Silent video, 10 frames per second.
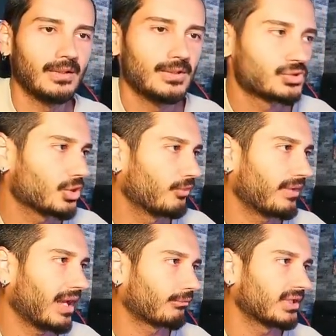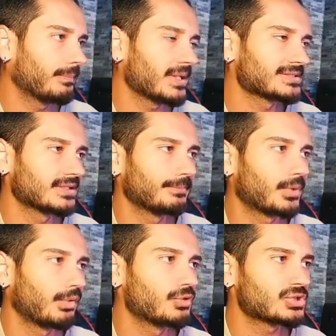So we already passed the
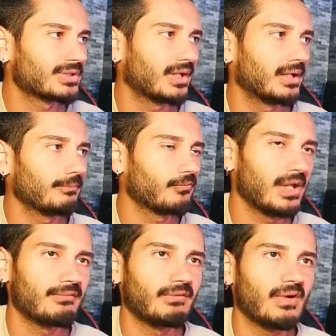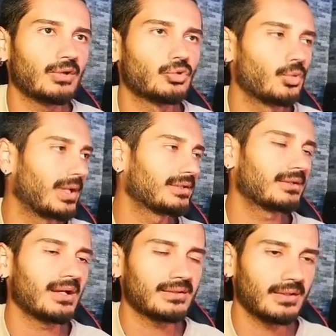previous time. We have a 120
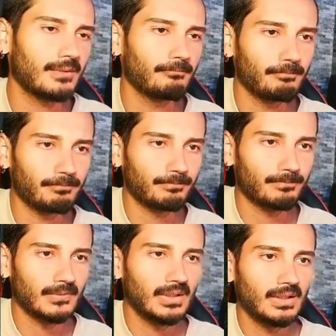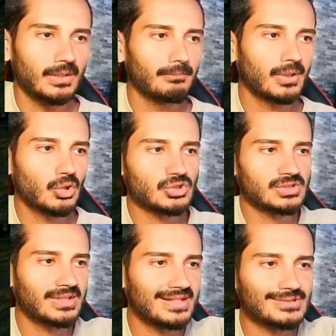right now. Because
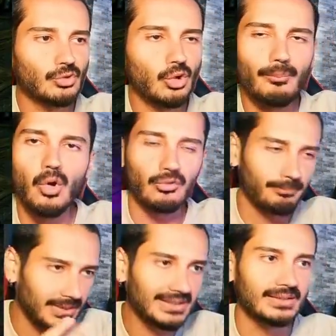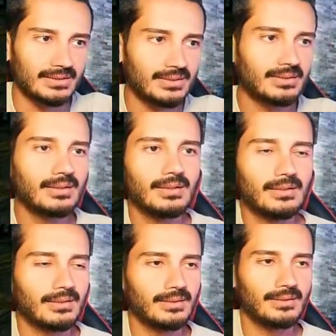there is no more minion
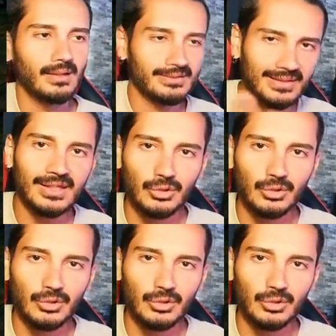attacking